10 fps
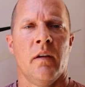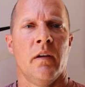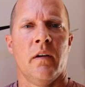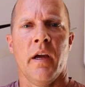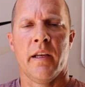
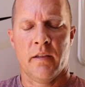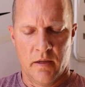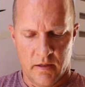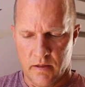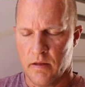All right,
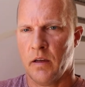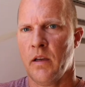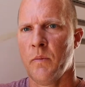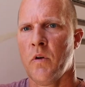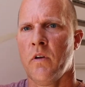I
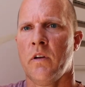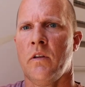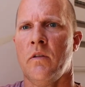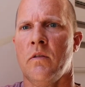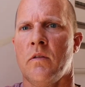am going to
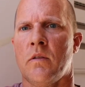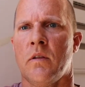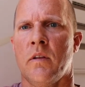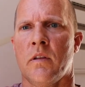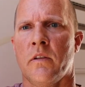use
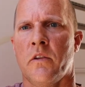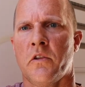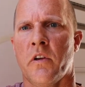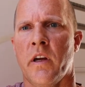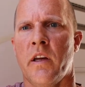this little
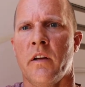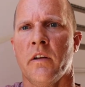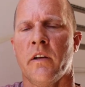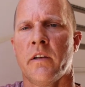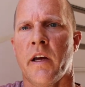
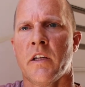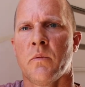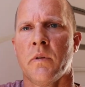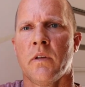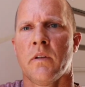triangular
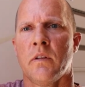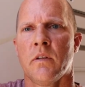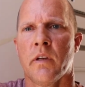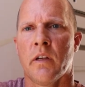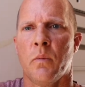attachment,
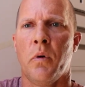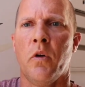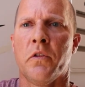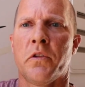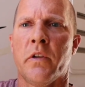like an
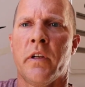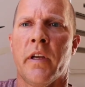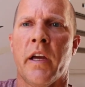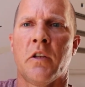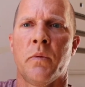upholstery
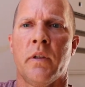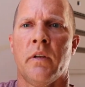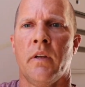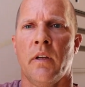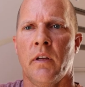attachment.
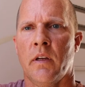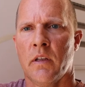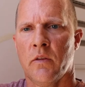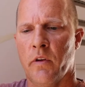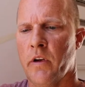
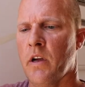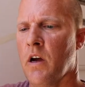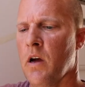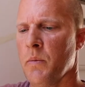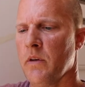It's very
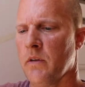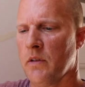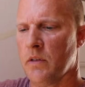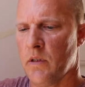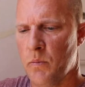common
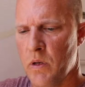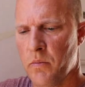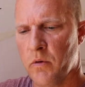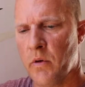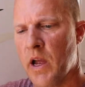to see
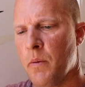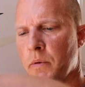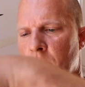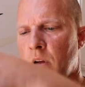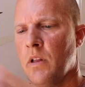people
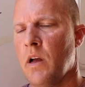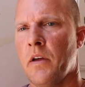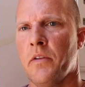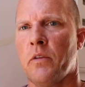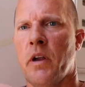wrap
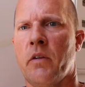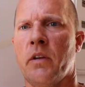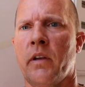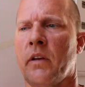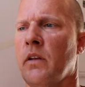cloth around
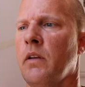it.